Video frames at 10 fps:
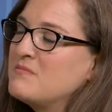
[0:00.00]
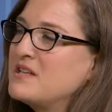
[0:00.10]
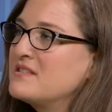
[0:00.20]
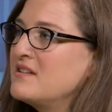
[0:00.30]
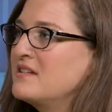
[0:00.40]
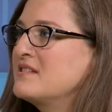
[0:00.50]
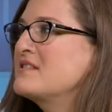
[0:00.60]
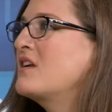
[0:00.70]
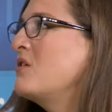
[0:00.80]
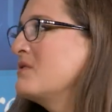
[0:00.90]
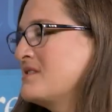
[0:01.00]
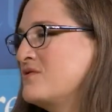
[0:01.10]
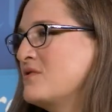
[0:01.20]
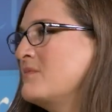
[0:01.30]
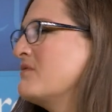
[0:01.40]
muscle and it's not always the
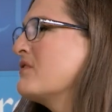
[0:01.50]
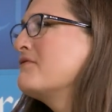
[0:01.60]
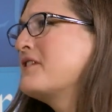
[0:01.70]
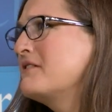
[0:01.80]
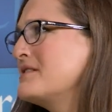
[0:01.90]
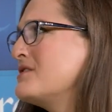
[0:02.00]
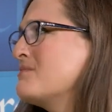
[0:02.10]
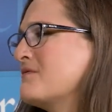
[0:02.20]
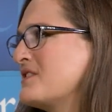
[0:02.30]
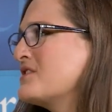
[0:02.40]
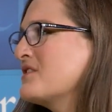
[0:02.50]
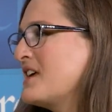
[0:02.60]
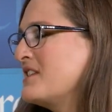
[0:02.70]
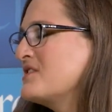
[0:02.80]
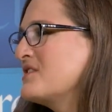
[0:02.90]
treatment for mm-hmm. very superficial
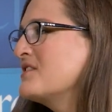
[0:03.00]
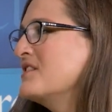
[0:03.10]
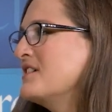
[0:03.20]
cancer.